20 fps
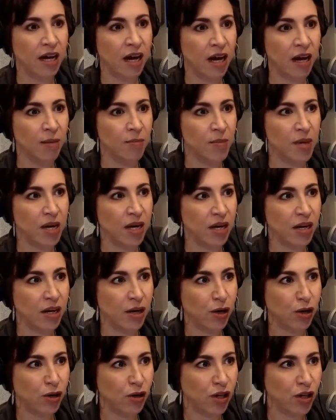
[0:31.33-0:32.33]

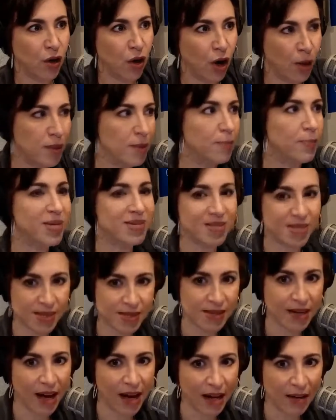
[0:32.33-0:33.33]
on the
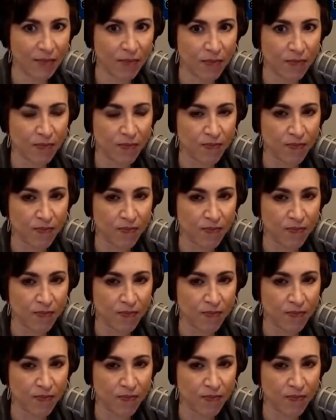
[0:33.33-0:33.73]
business side.